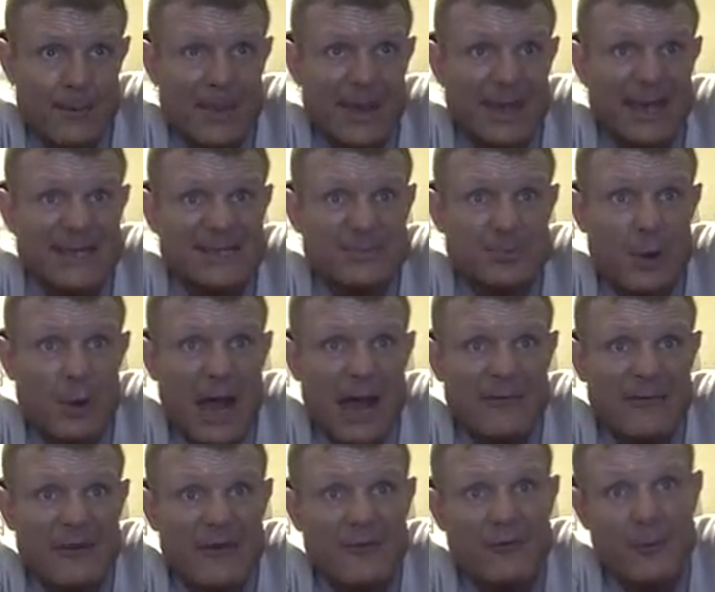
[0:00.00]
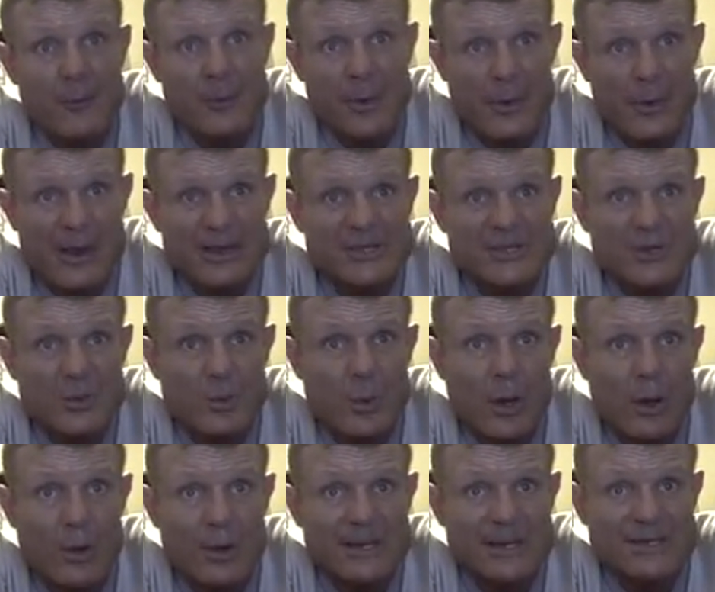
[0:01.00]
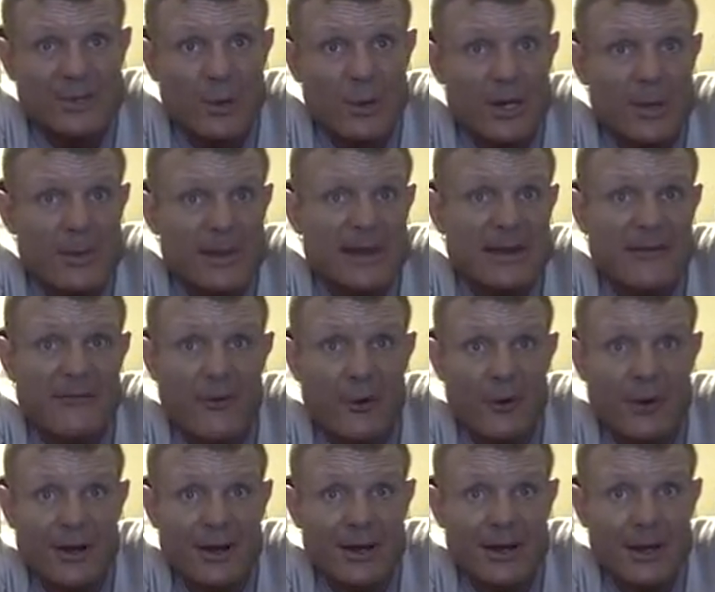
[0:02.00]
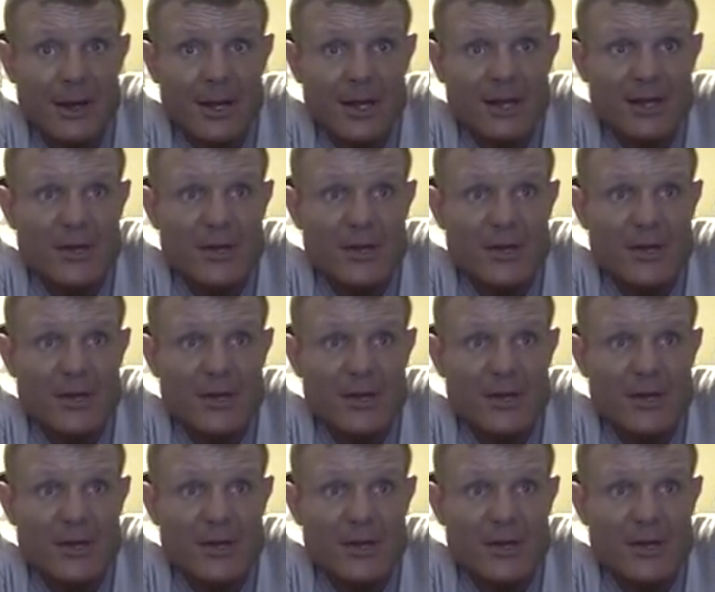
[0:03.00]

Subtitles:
because profit from Pure H2O is going to be diverted